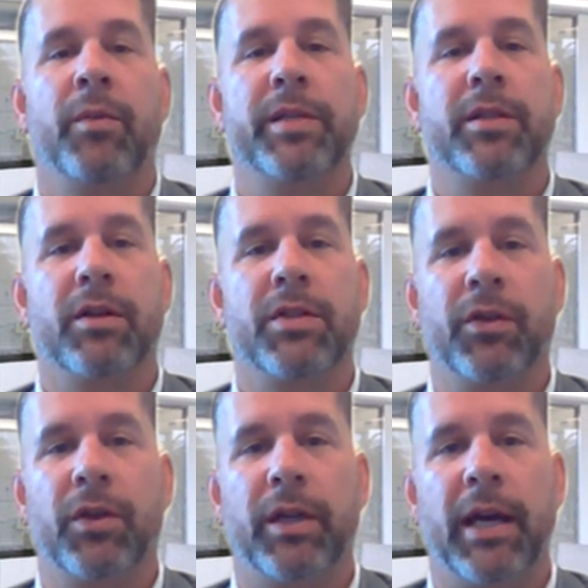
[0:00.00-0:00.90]
We start to
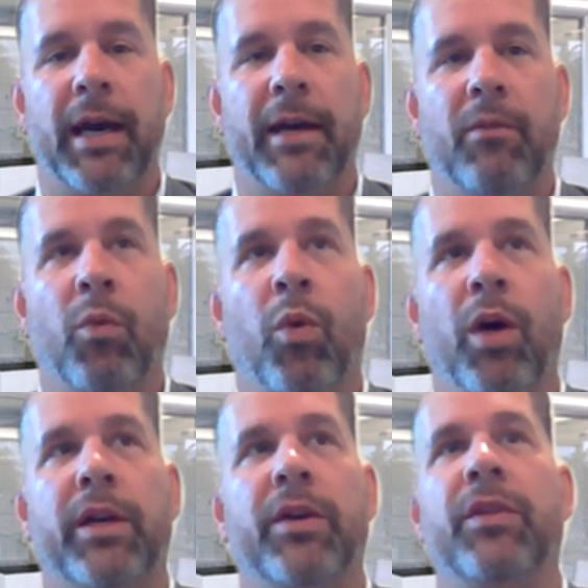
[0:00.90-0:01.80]
look at
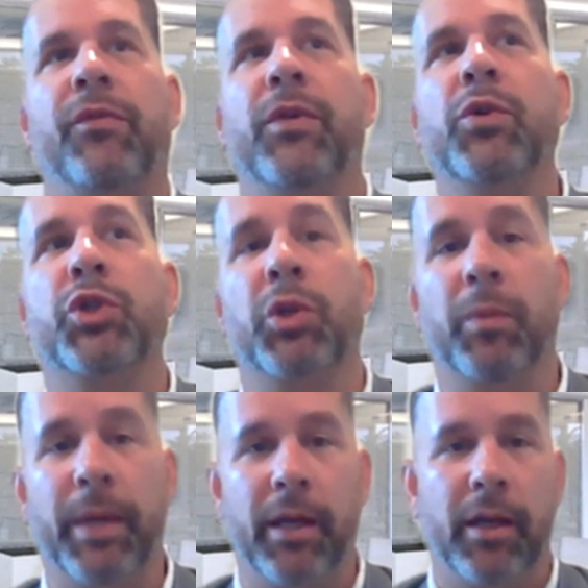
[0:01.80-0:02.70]
what could the future
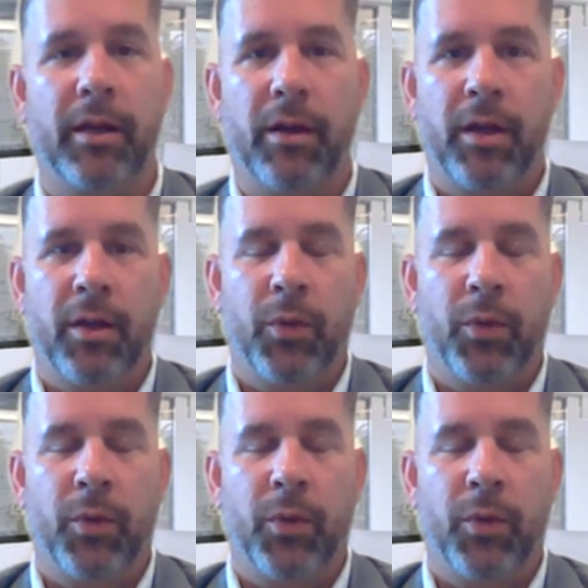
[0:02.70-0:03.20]
be